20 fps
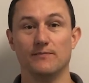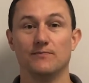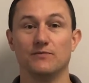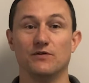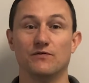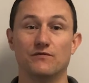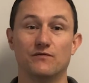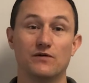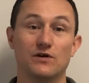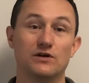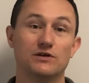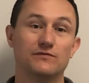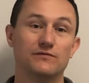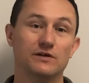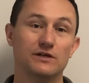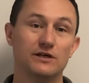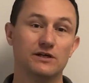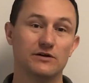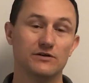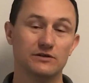The first
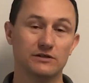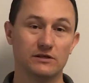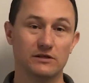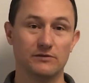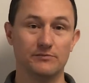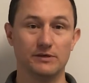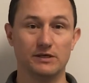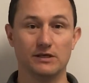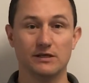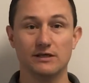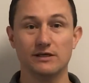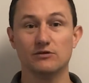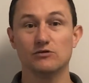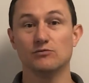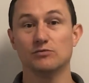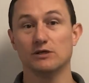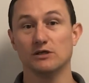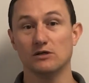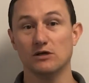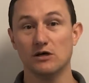video is going to be a little
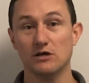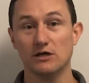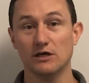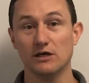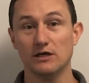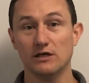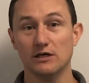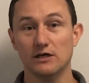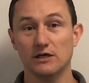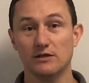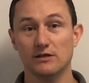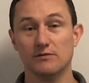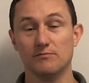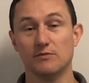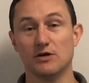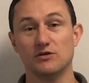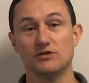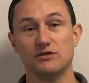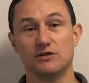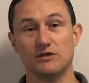bit longer than
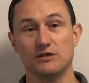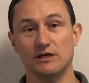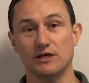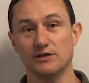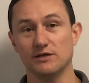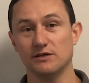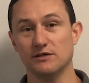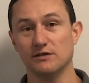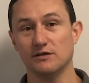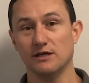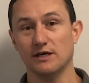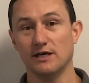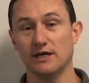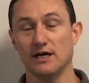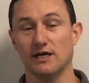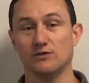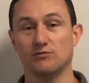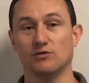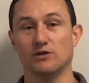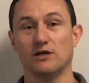most of the others
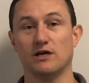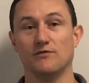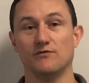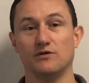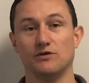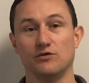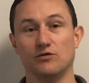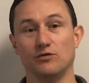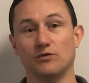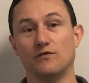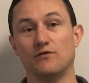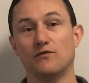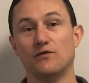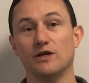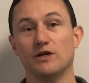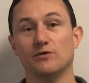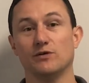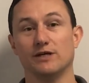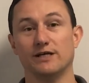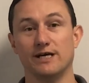as we're covering all the
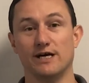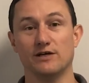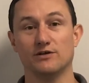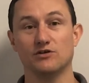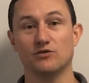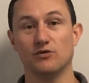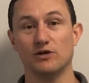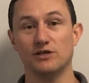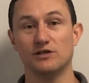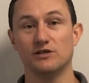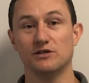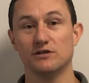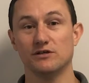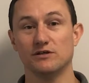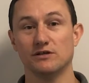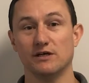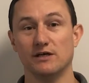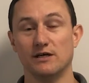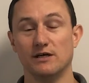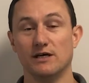frequently asked
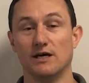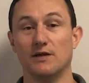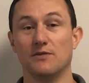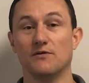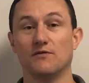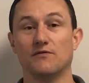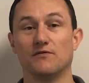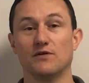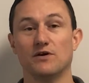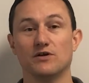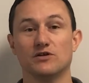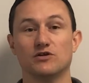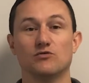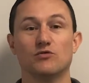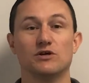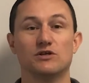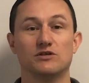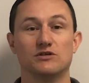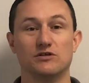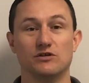questions, and the first
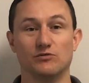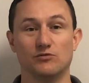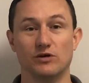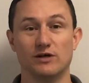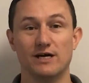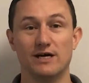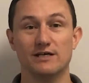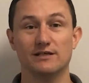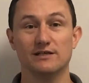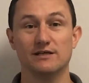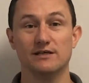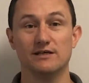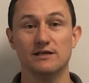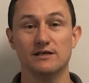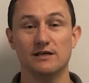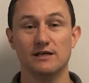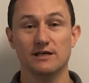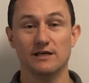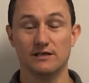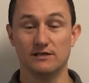question that we're
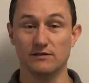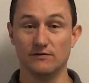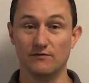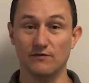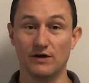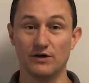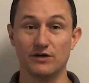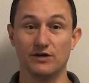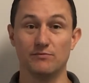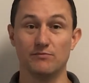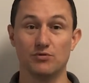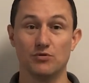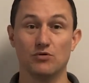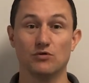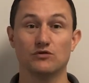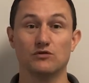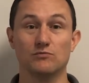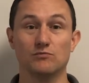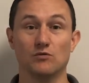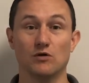asking is a very
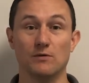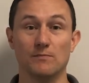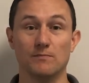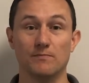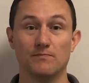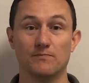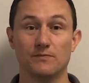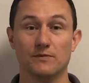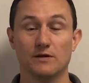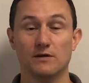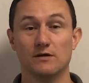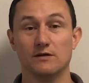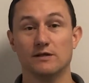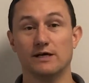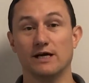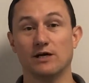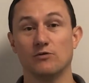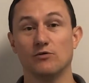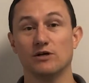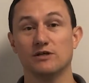important one.
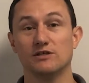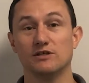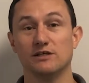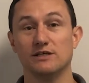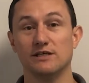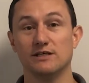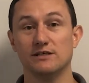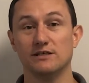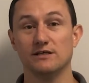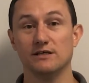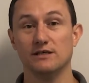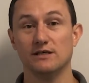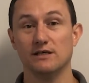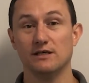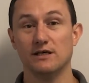That question is,